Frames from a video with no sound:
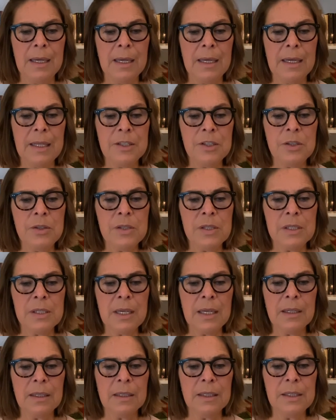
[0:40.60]
And as you
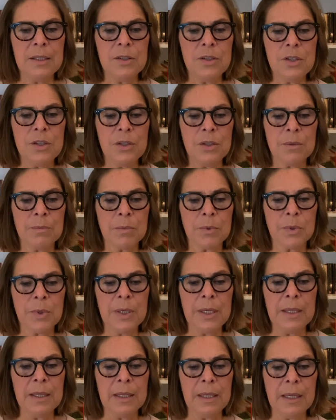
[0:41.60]
settle into your
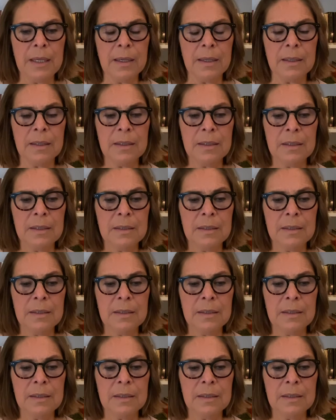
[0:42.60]
breathing,